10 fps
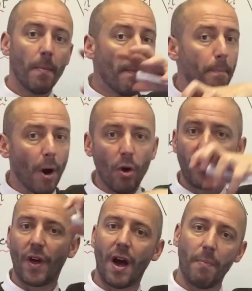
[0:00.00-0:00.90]

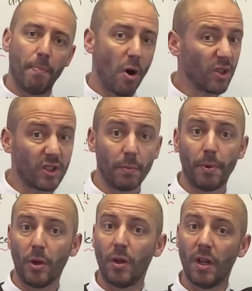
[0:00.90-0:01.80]
Both are
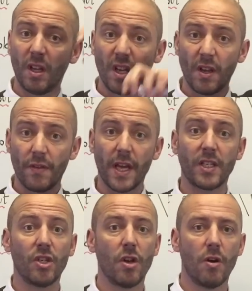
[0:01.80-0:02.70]
possible,
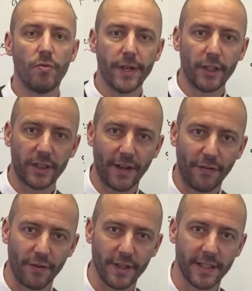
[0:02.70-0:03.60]
there's no real
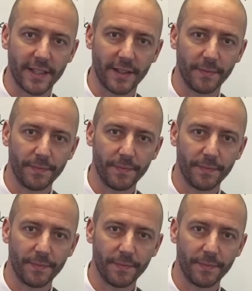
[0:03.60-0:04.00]
difference.